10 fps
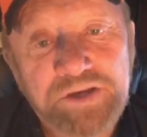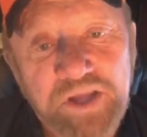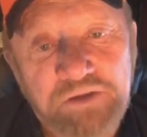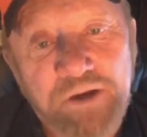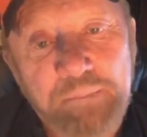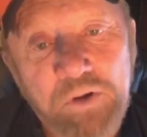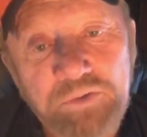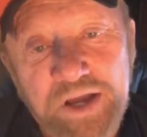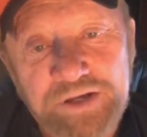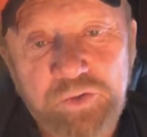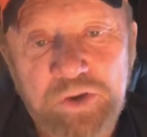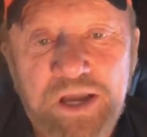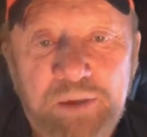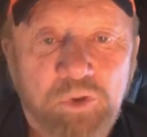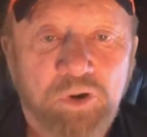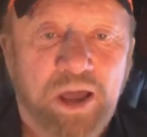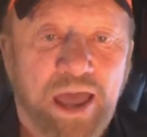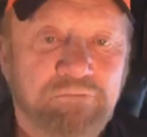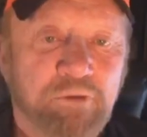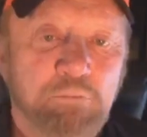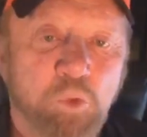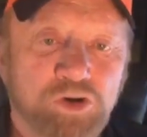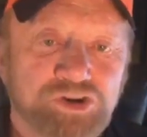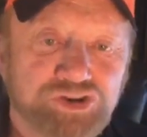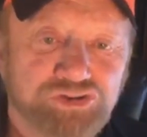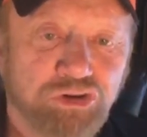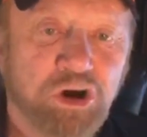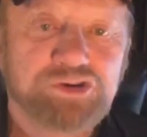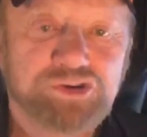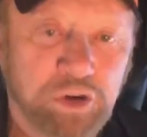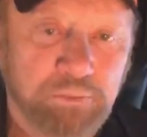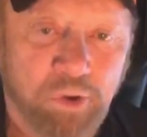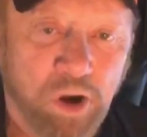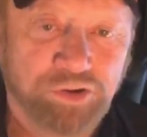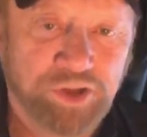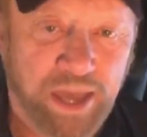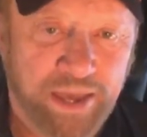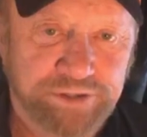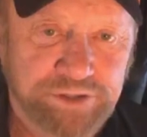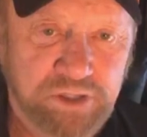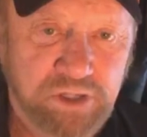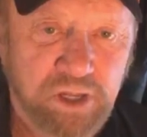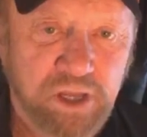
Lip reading: If I'm on next week, I'm going to have a more structured broadcast.